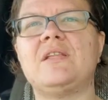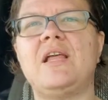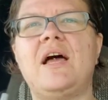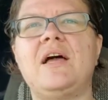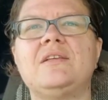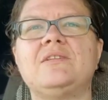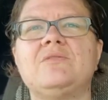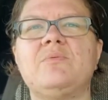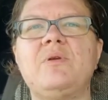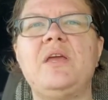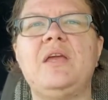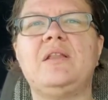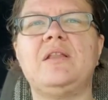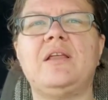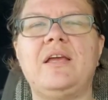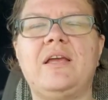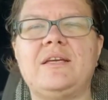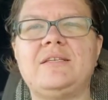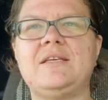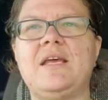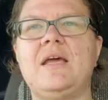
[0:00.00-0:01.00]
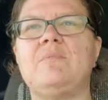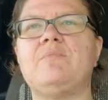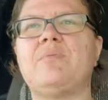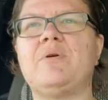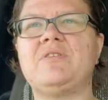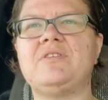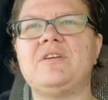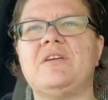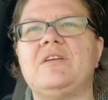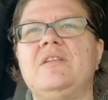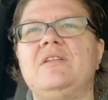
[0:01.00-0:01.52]
last week, like I said,
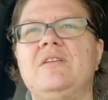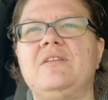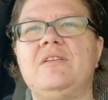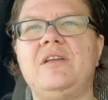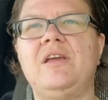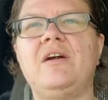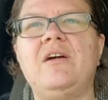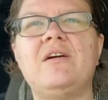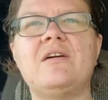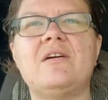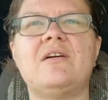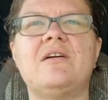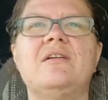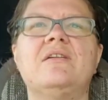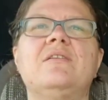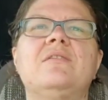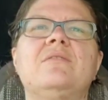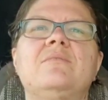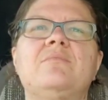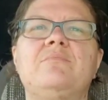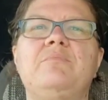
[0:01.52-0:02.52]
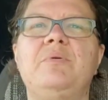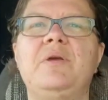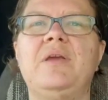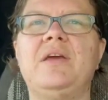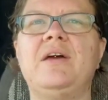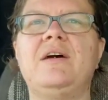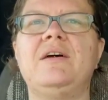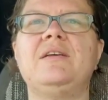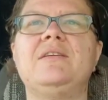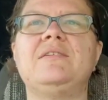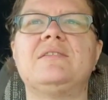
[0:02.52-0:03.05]
particularly hard
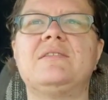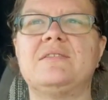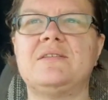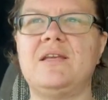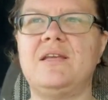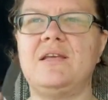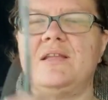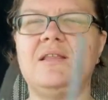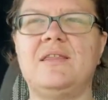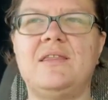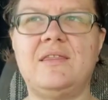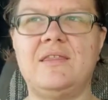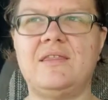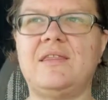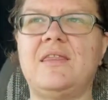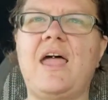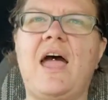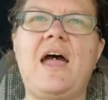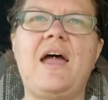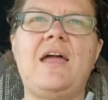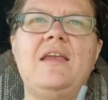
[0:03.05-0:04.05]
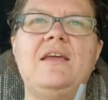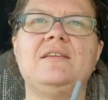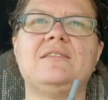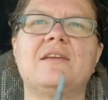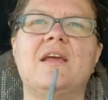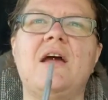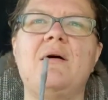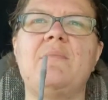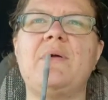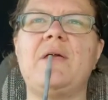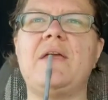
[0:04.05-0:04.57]
because that is
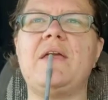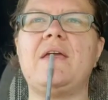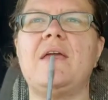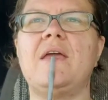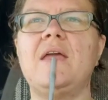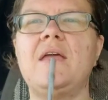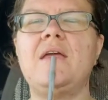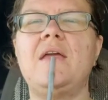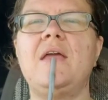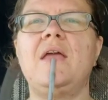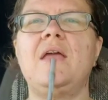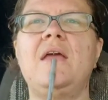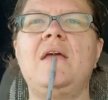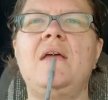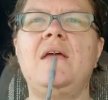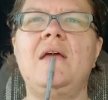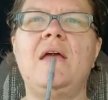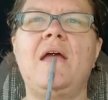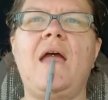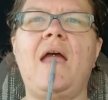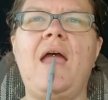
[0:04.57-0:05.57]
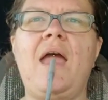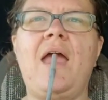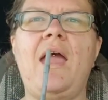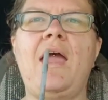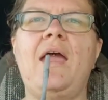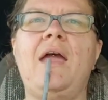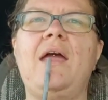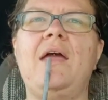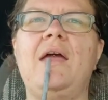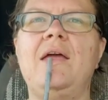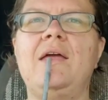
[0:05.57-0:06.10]
coming.
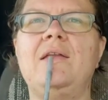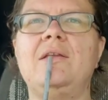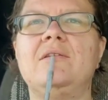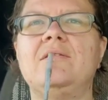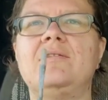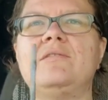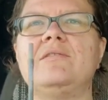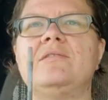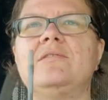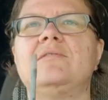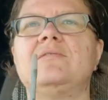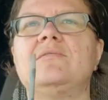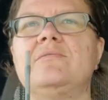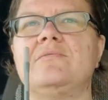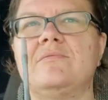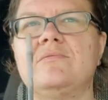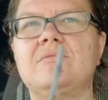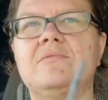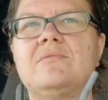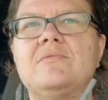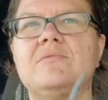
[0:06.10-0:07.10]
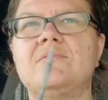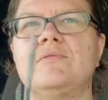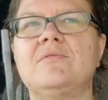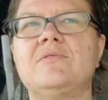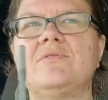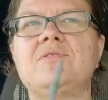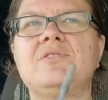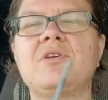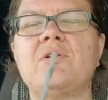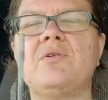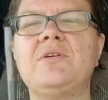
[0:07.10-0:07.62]
And
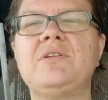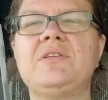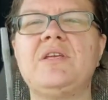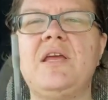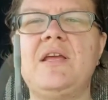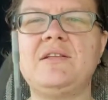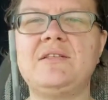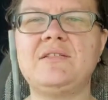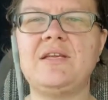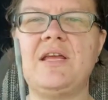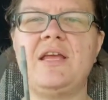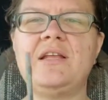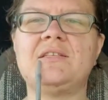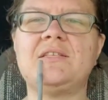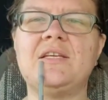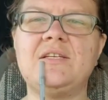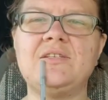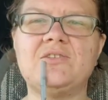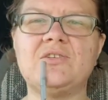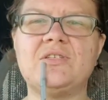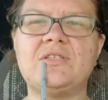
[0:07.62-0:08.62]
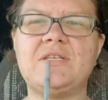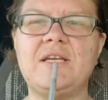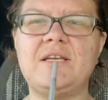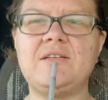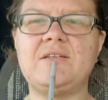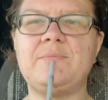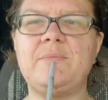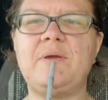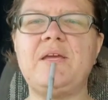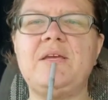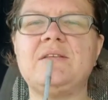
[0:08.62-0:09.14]
so it's interesting
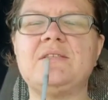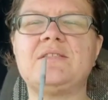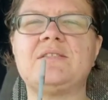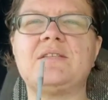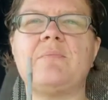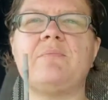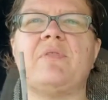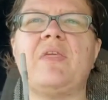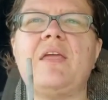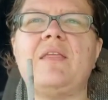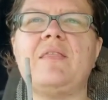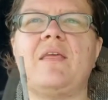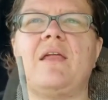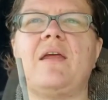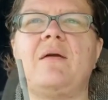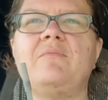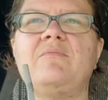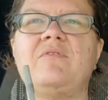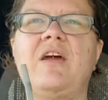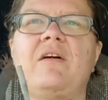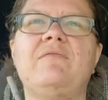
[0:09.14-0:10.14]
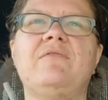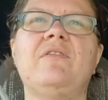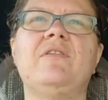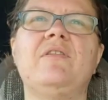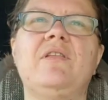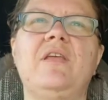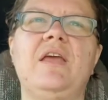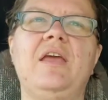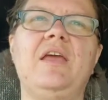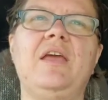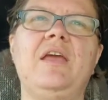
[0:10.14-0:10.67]
to me. It's something that I'm
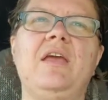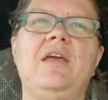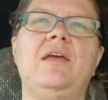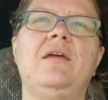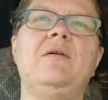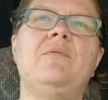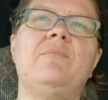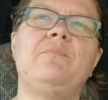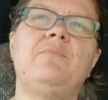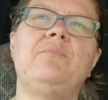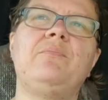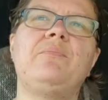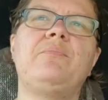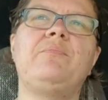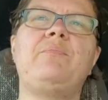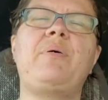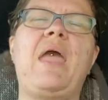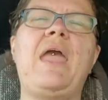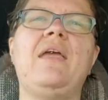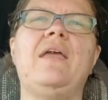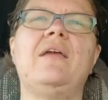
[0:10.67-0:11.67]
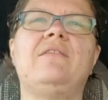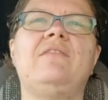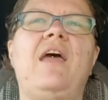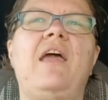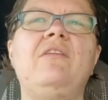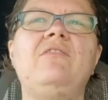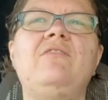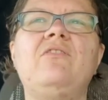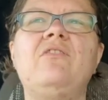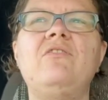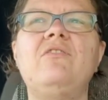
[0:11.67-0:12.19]
definitely paying
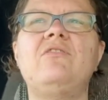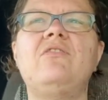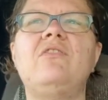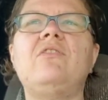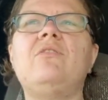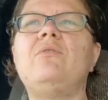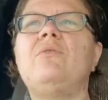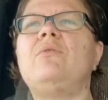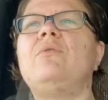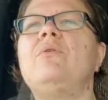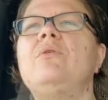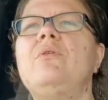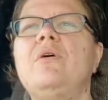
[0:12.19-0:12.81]
attention to.